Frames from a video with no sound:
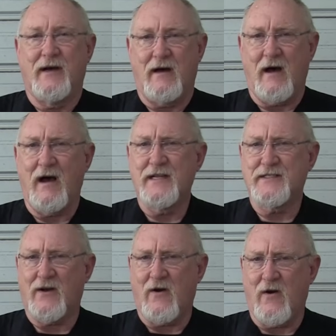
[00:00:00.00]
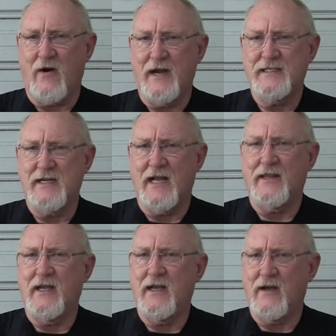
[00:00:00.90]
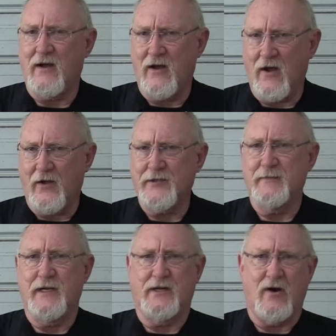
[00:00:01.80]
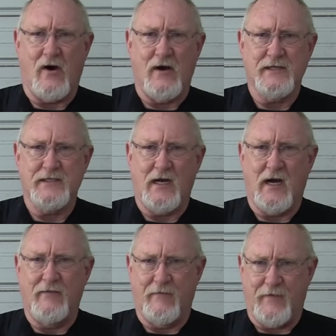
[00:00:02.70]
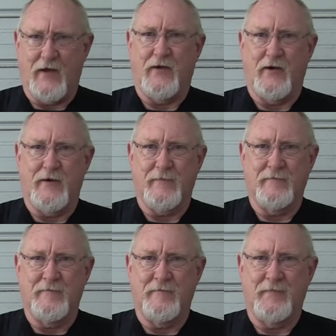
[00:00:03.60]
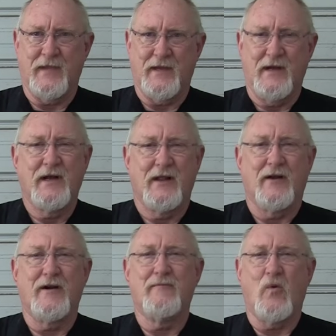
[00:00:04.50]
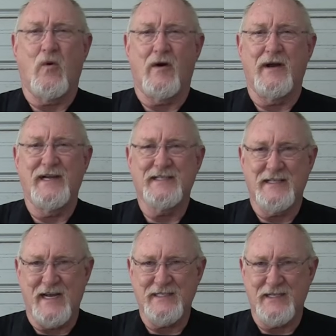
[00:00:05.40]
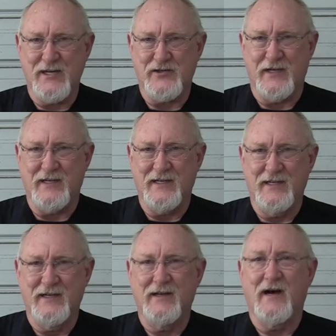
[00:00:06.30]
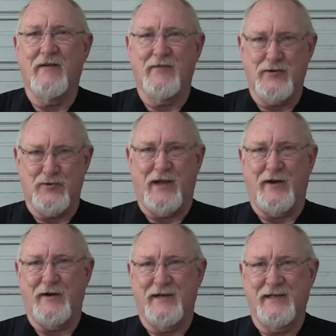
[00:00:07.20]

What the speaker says: odds are it's not the ultimate cause of the failure. Learn more in today's edition of The Trainer.